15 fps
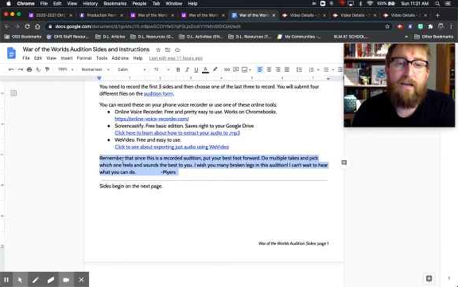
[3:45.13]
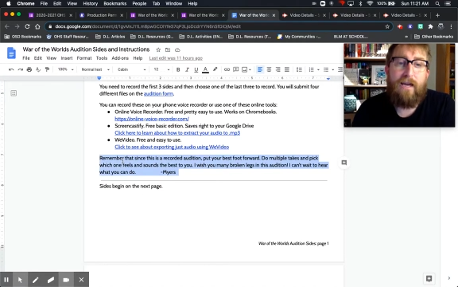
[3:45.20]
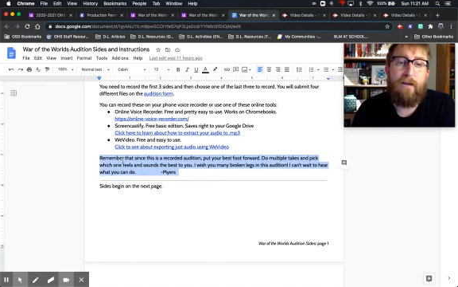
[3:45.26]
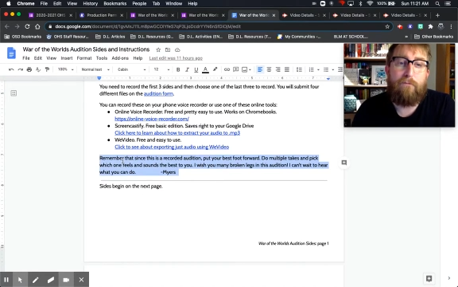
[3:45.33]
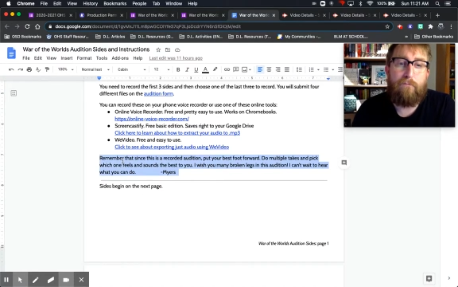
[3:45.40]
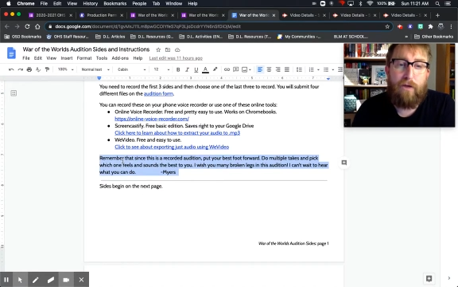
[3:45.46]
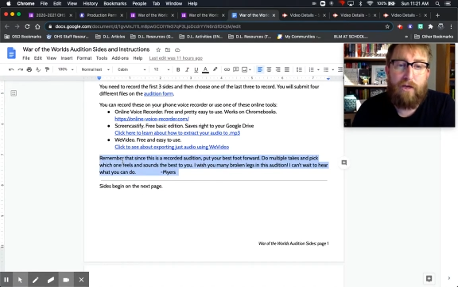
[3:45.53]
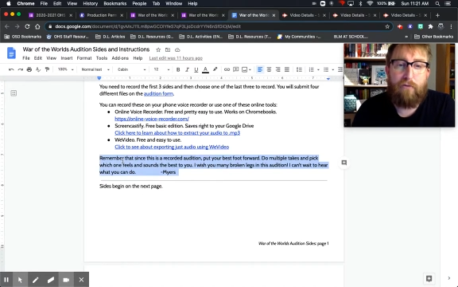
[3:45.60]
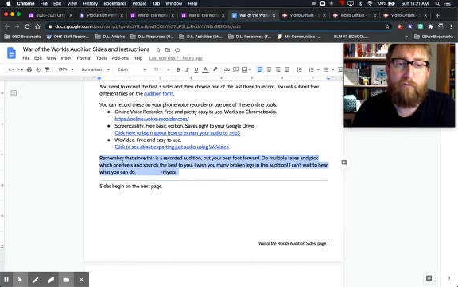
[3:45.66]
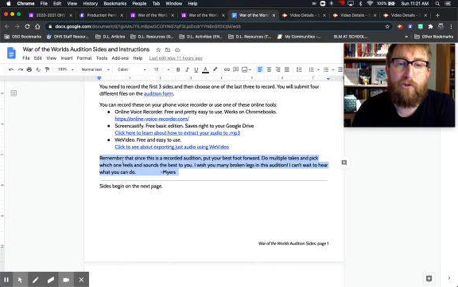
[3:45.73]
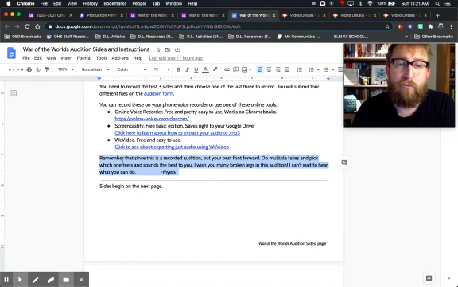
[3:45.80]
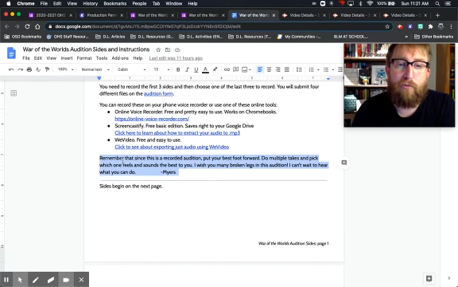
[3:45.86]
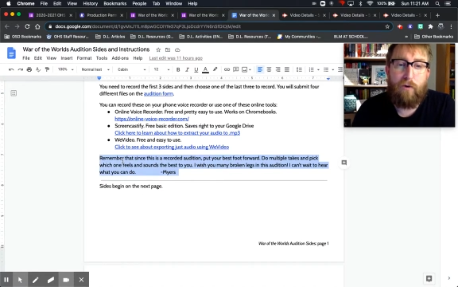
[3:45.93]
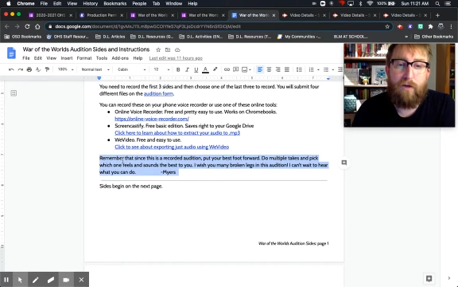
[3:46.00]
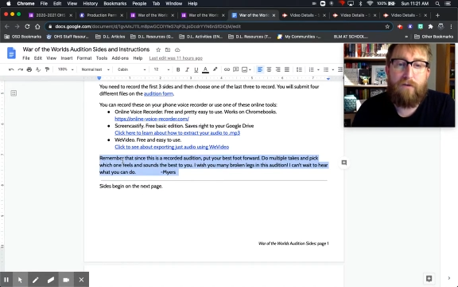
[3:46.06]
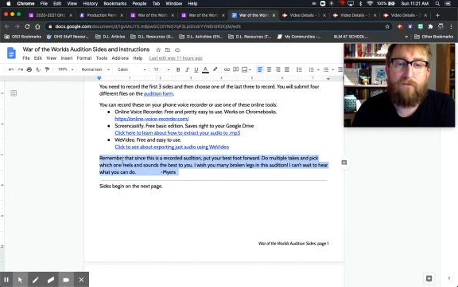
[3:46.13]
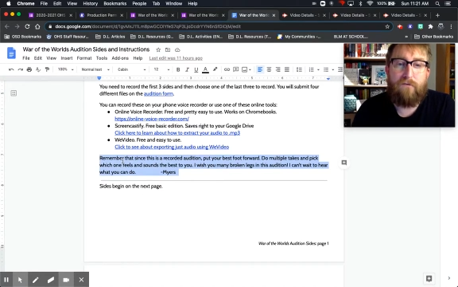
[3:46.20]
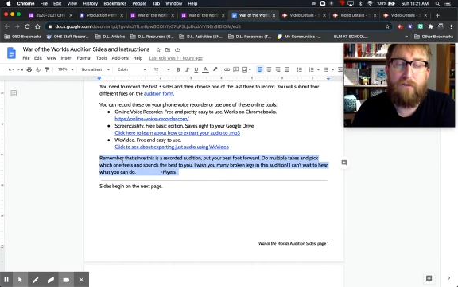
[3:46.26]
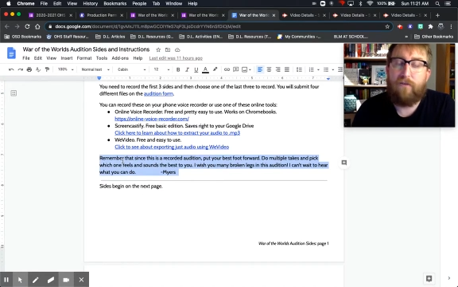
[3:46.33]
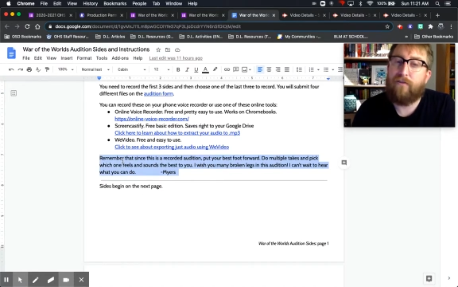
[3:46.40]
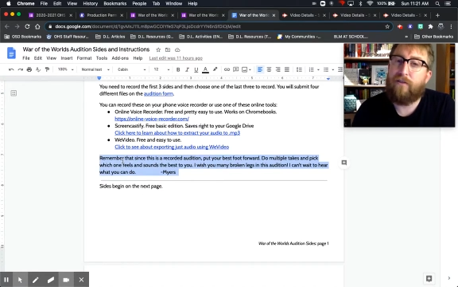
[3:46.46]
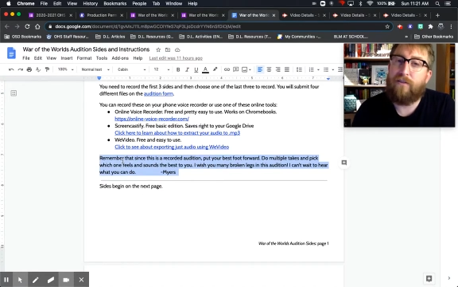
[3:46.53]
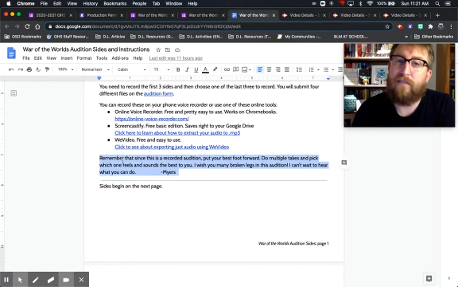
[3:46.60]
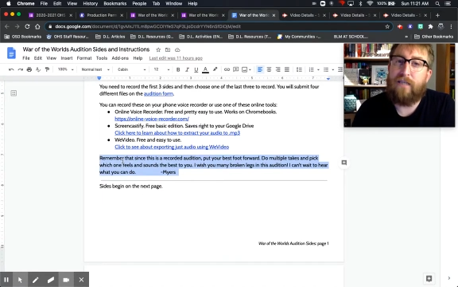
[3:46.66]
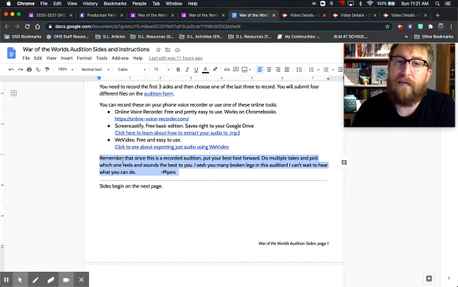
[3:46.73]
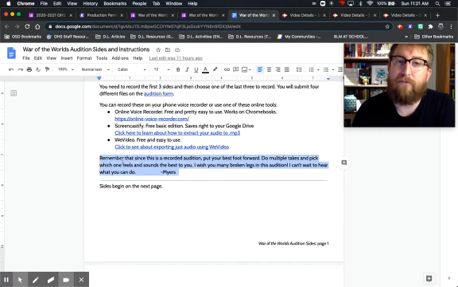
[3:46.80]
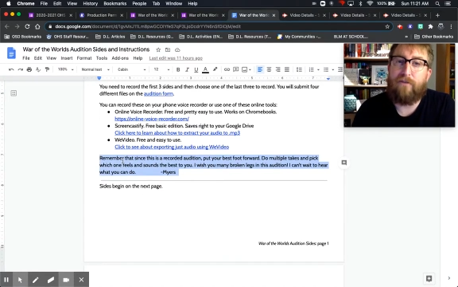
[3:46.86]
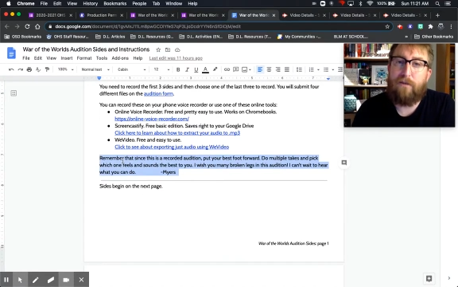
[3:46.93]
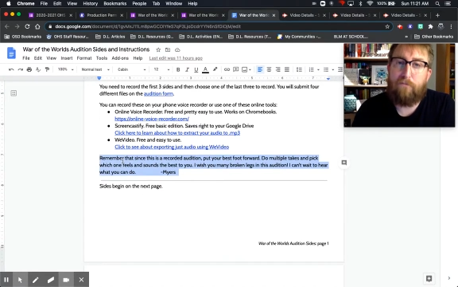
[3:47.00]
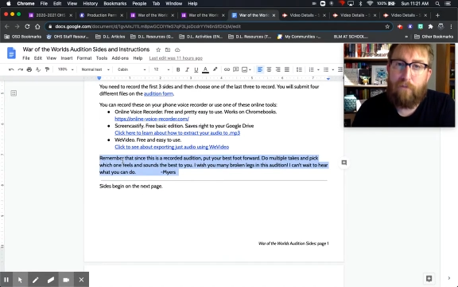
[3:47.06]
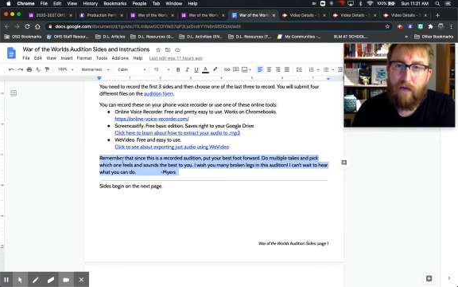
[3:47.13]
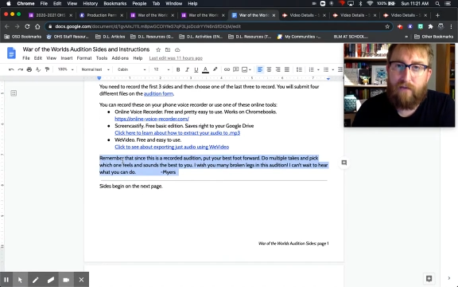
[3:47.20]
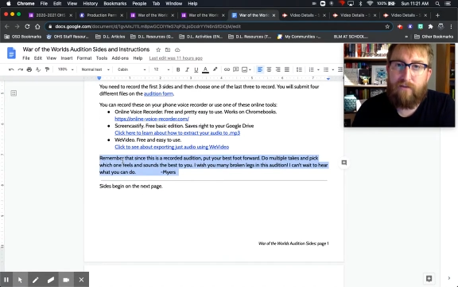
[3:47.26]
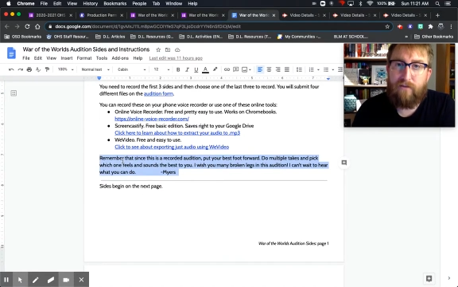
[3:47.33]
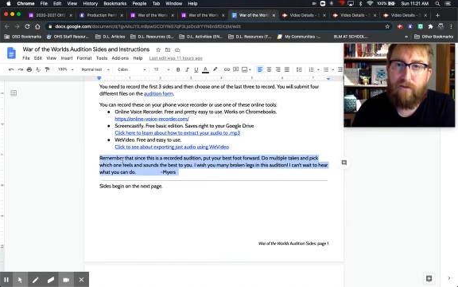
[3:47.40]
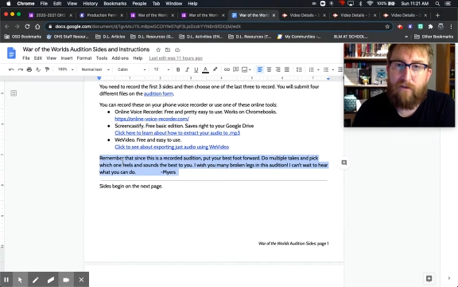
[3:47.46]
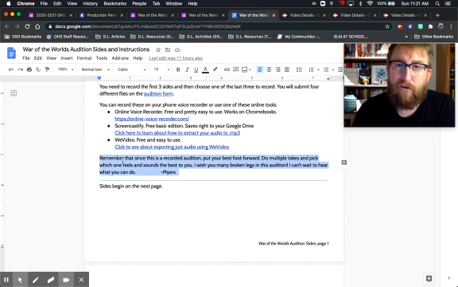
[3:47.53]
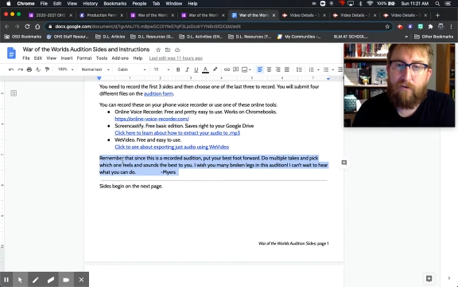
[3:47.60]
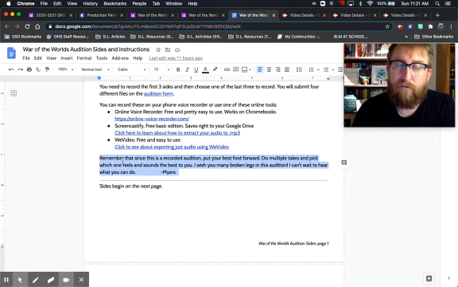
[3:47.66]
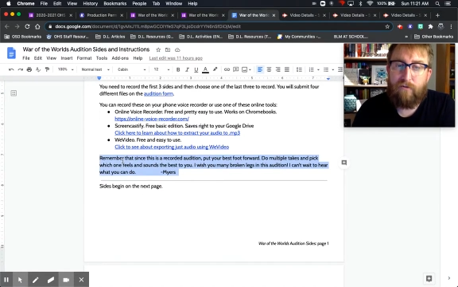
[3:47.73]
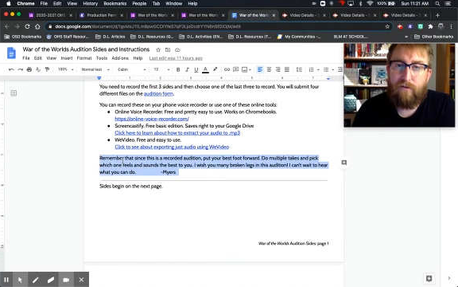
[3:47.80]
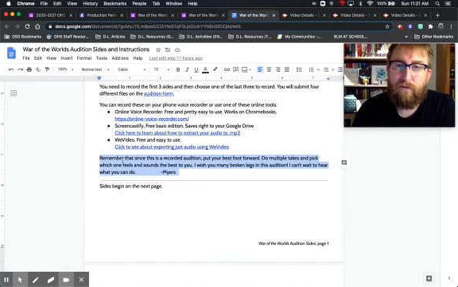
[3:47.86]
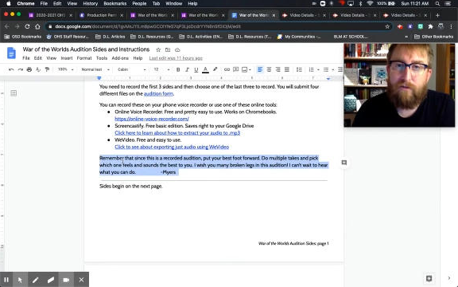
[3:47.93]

and pick which one feels and sounds the best to you.